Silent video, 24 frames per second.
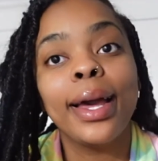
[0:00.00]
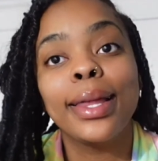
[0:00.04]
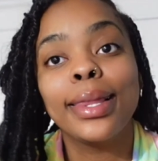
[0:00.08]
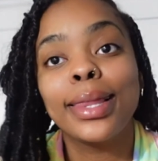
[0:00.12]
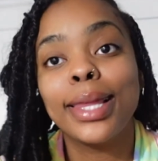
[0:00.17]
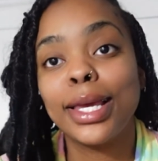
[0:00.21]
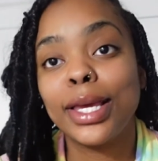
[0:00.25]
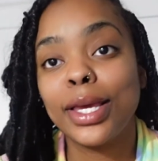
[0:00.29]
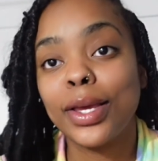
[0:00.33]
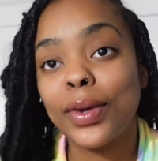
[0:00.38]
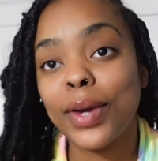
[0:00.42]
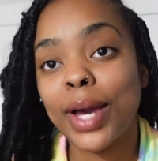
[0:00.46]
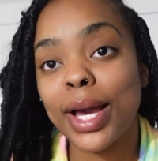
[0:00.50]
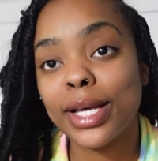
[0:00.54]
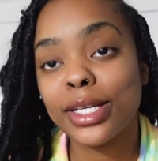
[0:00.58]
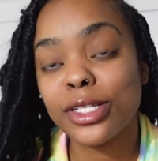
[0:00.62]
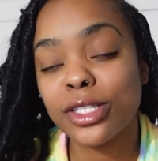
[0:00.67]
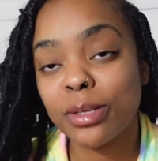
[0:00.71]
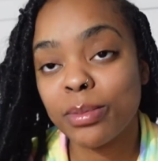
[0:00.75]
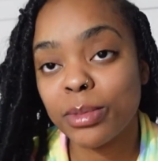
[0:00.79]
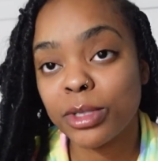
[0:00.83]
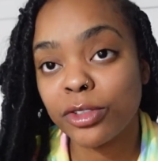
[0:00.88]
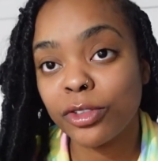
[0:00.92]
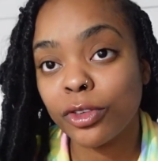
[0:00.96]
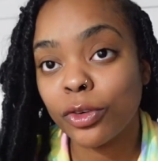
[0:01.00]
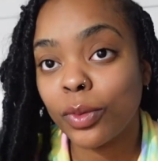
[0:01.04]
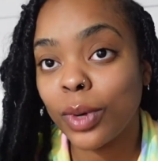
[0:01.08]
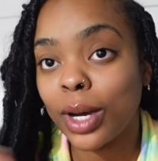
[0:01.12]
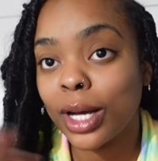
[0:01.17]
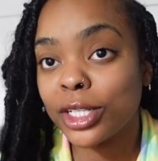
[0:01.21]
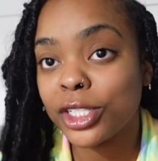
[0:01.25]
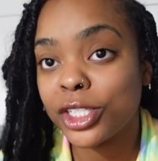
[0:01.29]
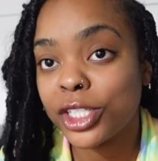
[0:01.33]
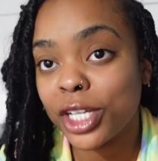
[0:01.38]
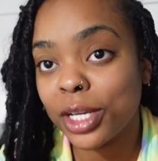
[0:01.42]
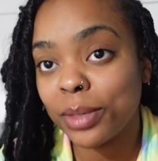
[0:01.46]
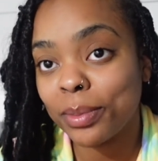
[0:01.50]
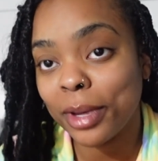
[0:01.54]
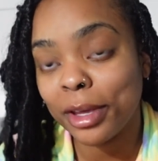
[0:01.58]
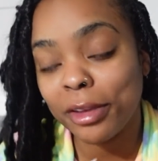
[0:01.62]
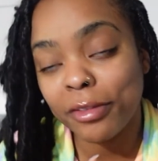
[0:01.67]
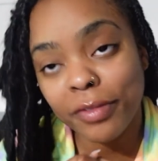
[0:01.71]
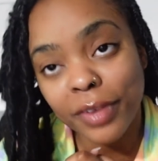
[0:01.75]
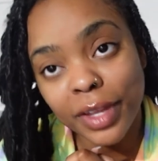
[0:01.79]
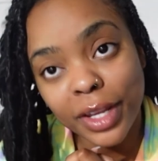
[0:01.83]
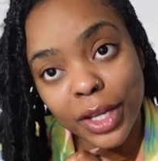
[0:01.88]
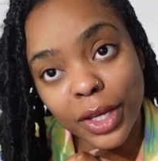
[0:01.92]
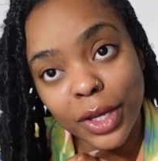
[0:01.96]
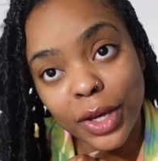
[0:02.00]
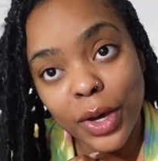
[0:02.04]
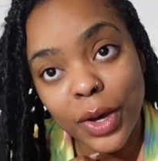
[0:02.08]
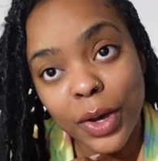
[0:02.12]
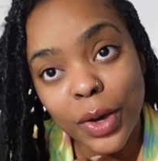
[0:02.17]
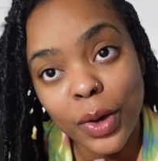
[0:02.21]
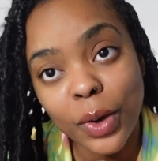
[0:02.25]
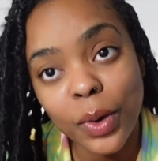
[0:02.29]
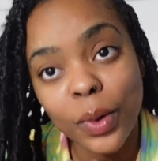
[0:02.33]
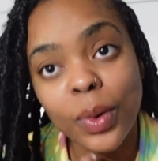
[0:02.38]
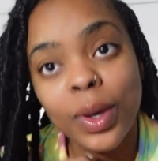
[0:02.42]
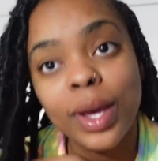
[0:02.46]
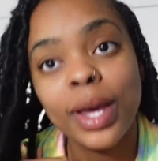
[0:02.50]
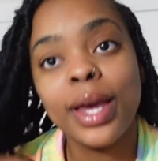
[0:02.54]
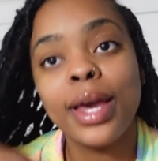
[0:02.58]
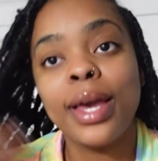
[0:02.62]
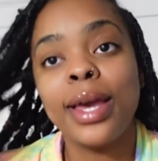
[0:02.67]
Thank you guys so much for watching my video.